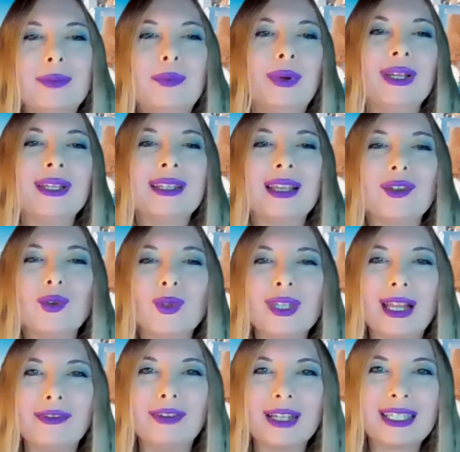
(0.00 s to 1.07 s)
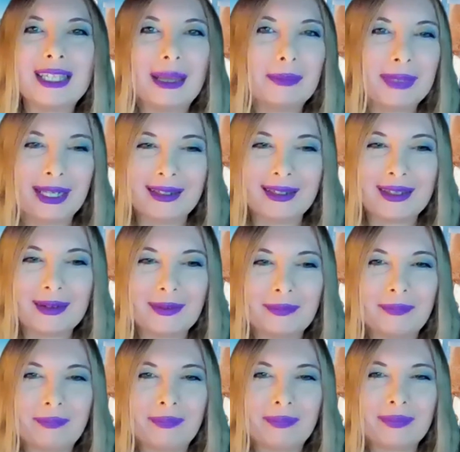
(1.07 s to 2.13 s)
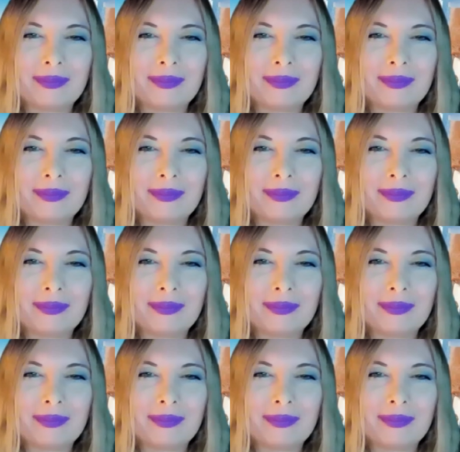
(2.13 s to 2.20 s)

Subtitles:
this brings us to self-acceptance.